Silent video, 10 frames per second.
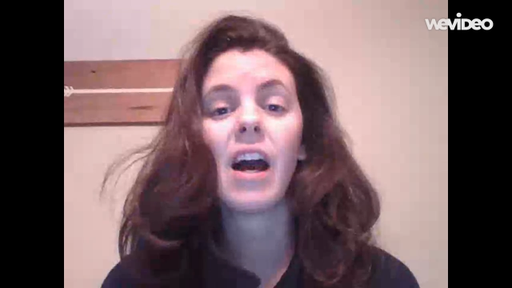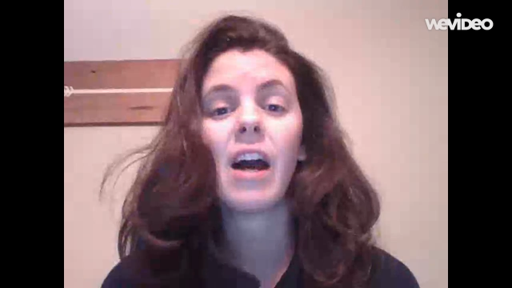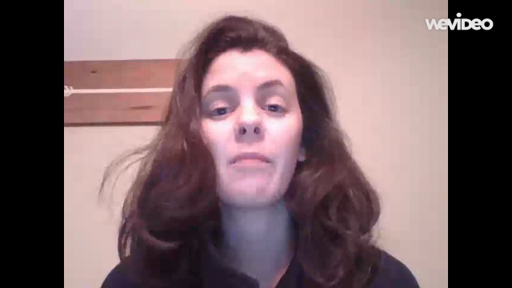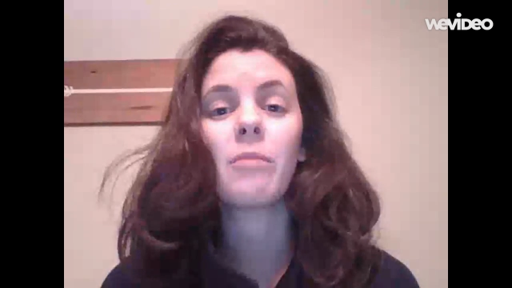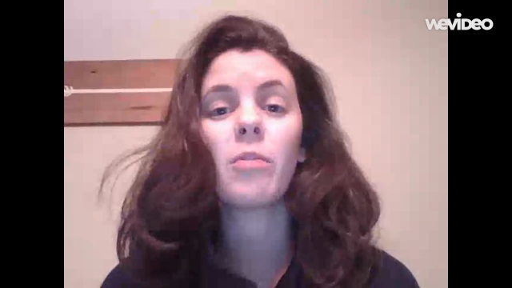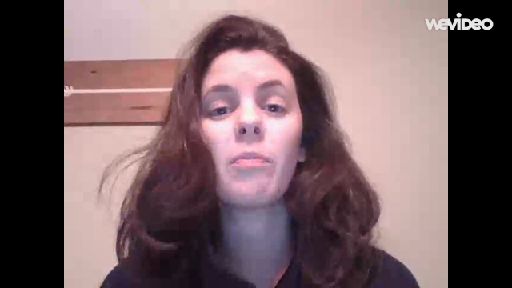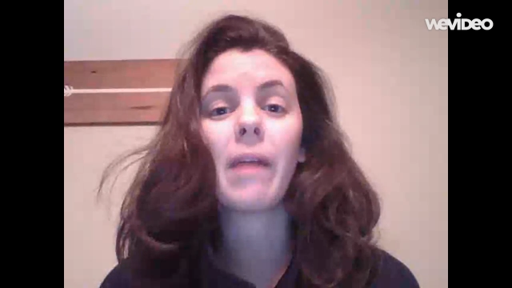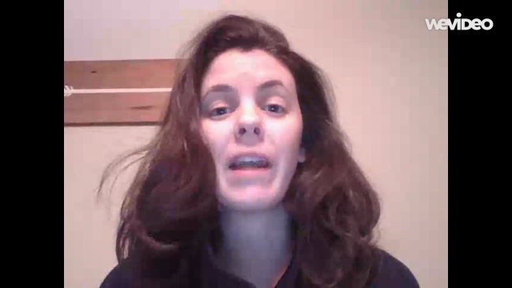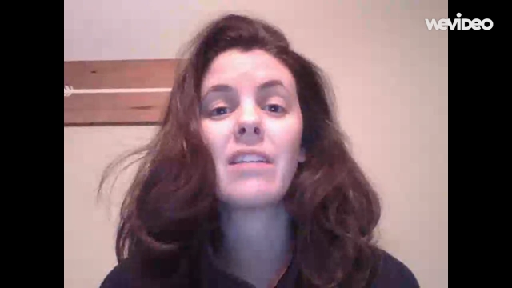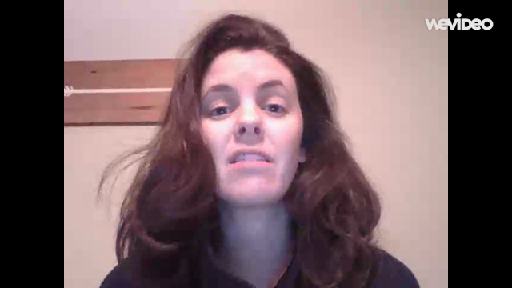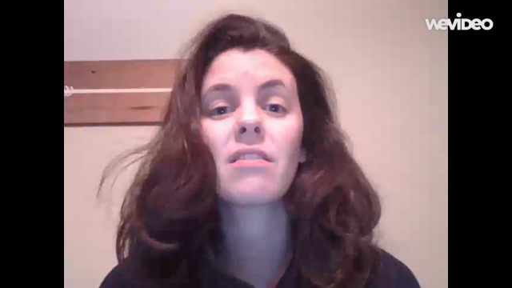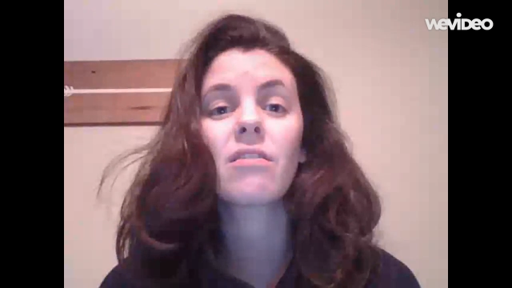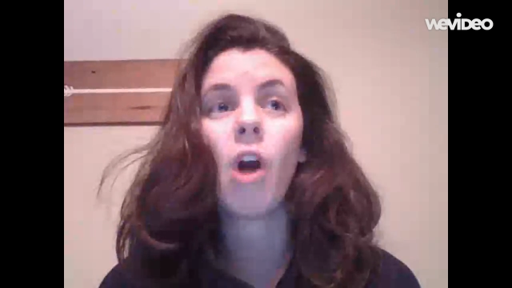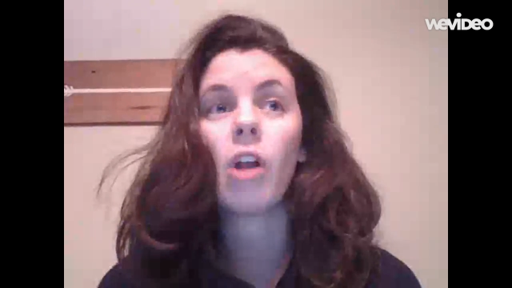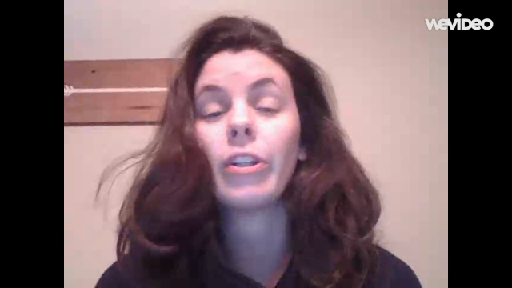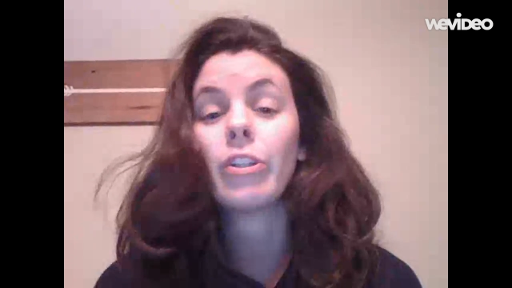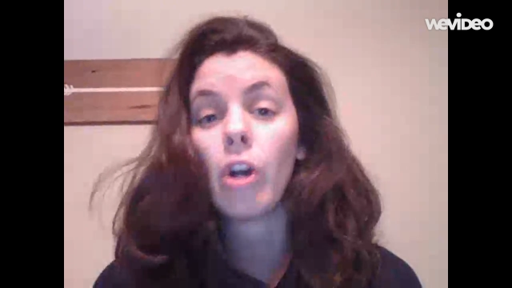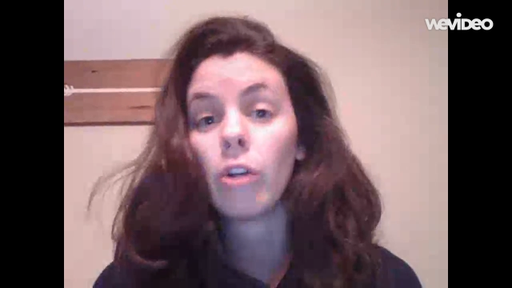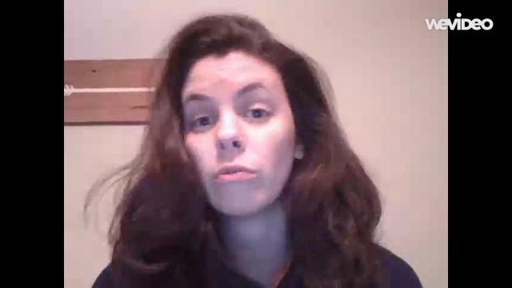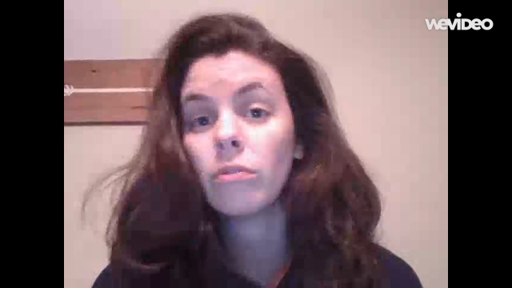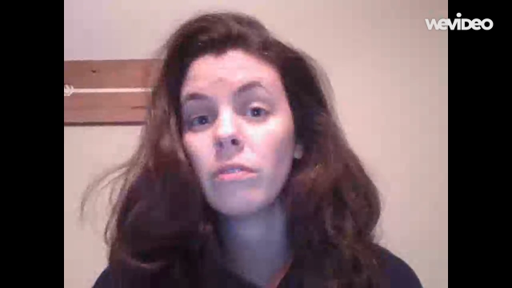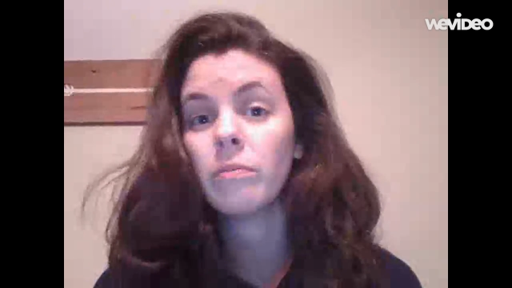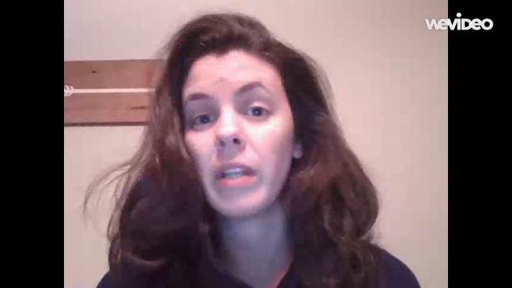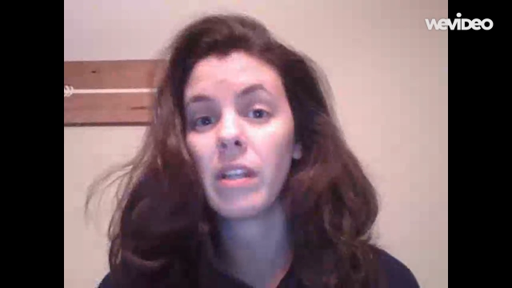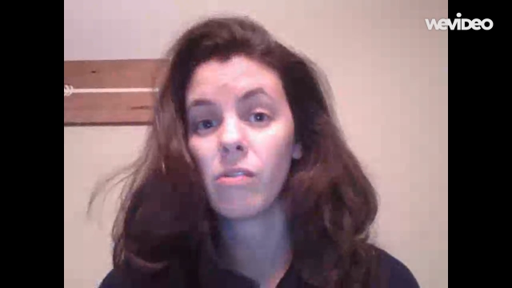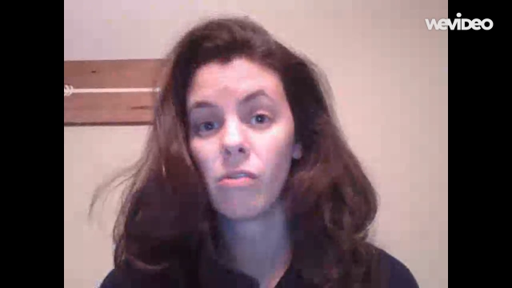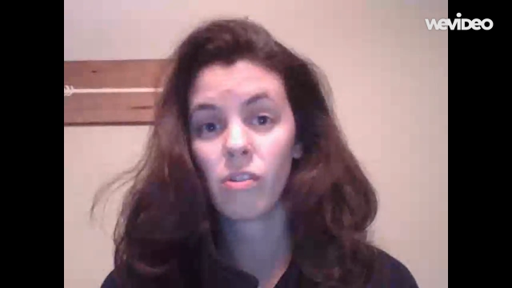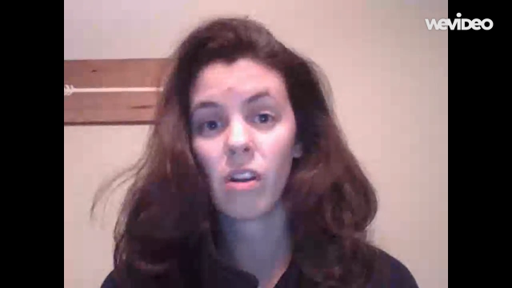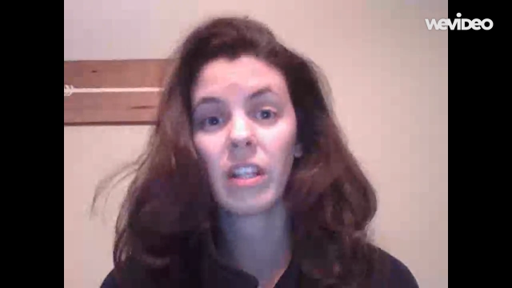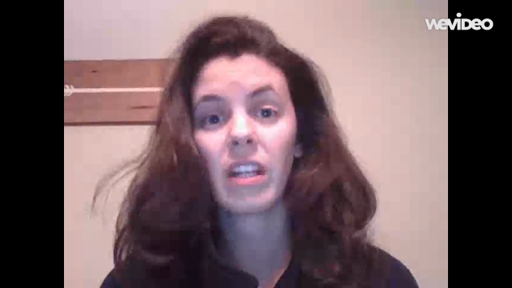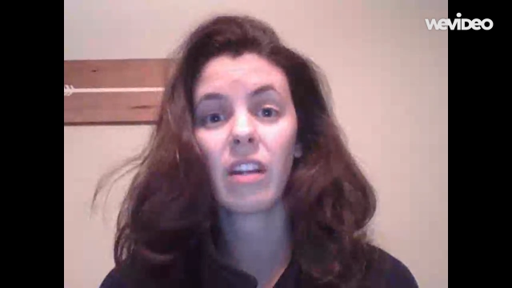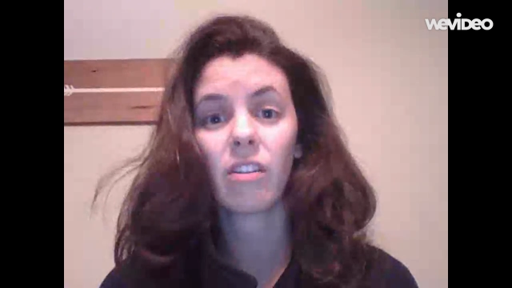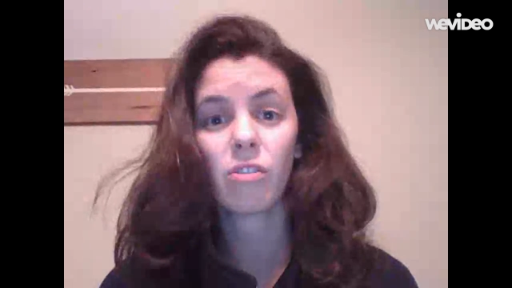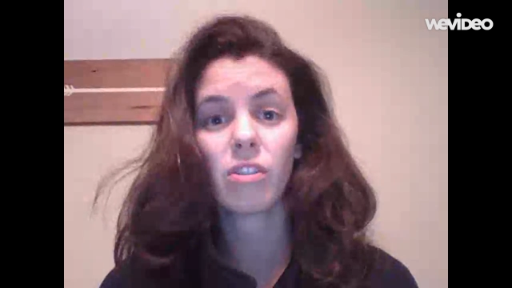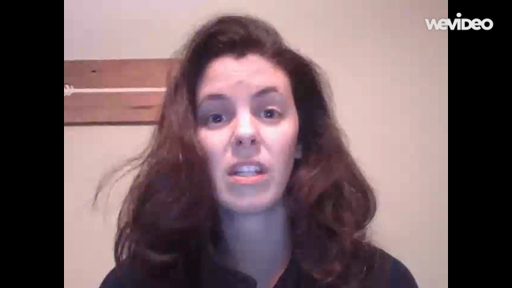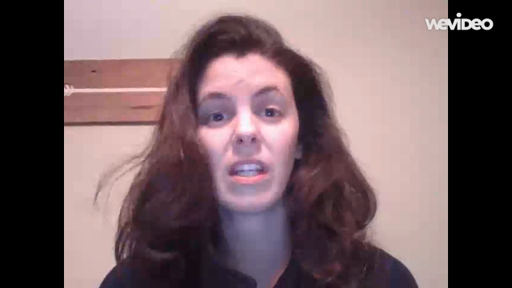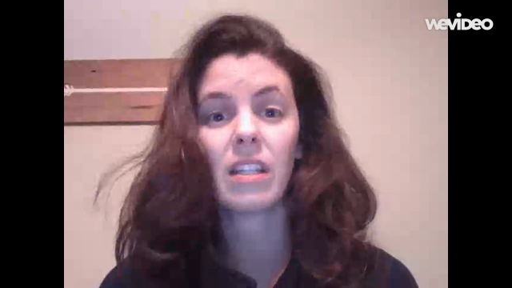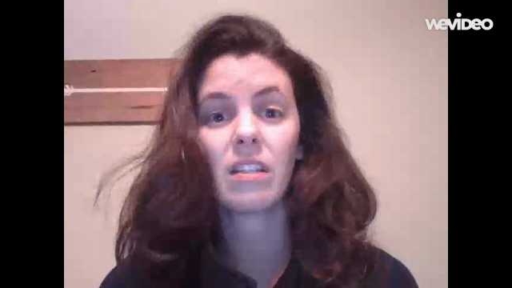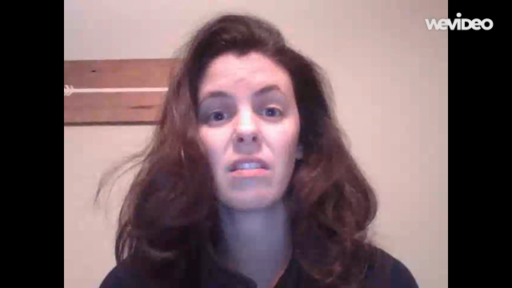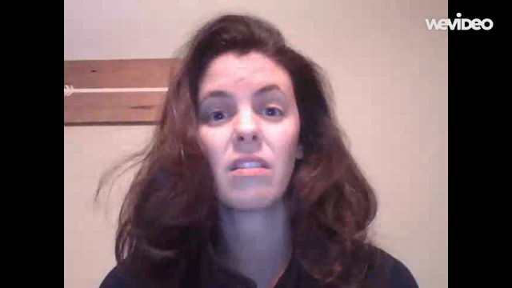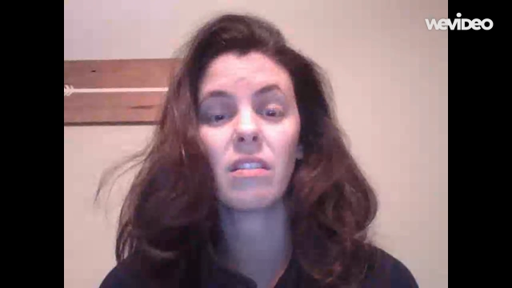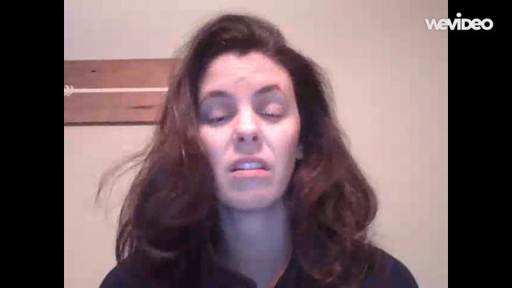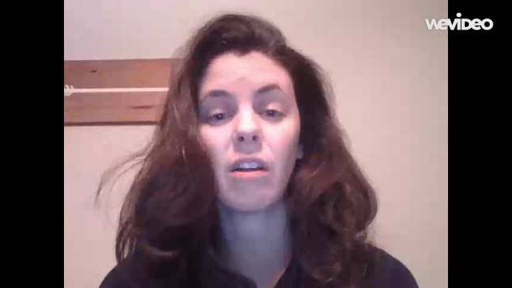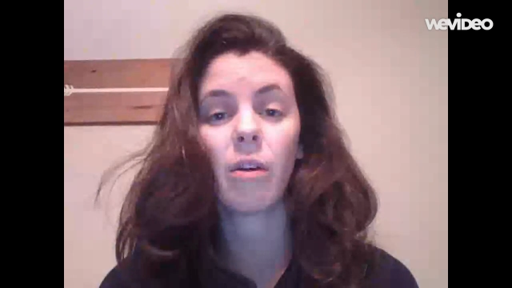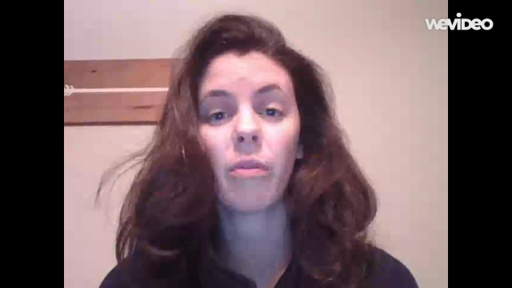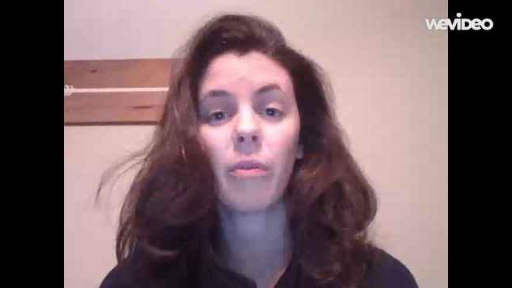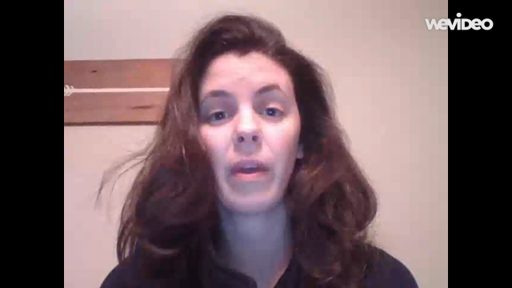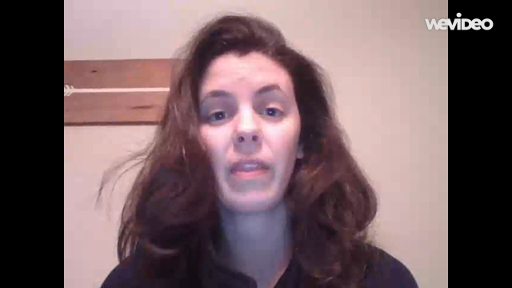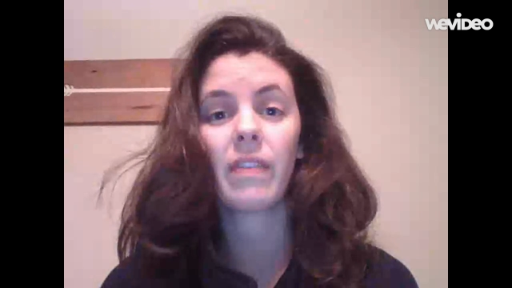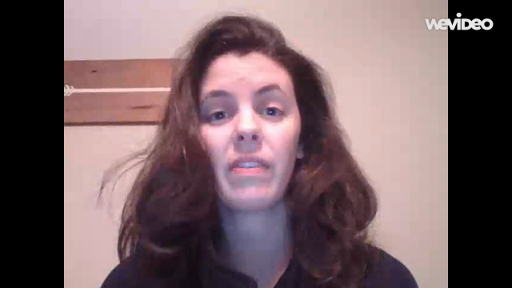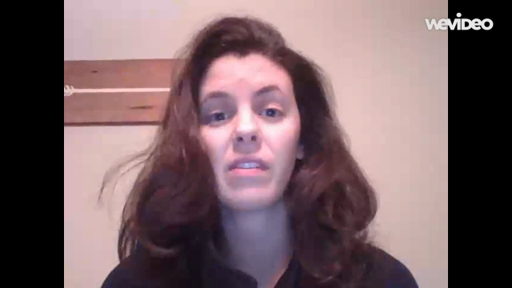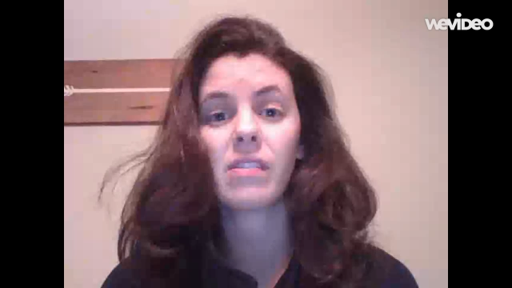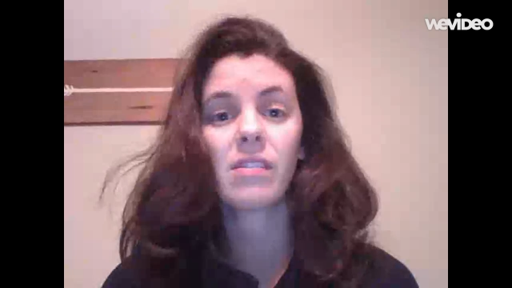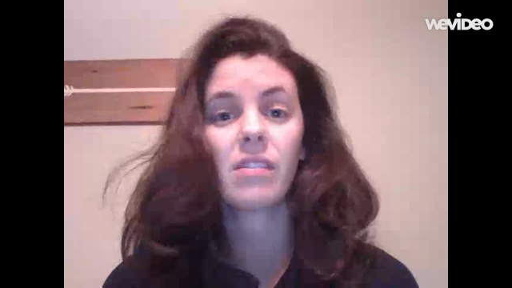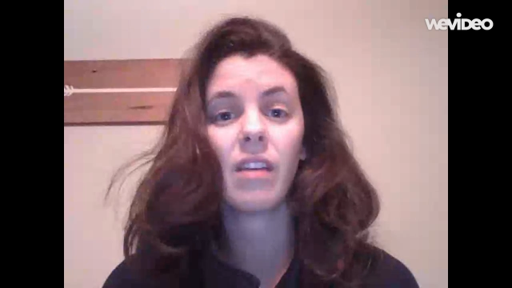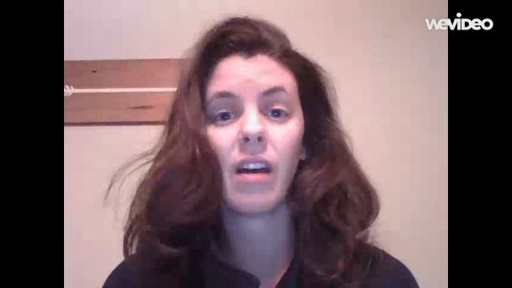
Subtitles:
You might call it tone because you're starting to understand, the way that this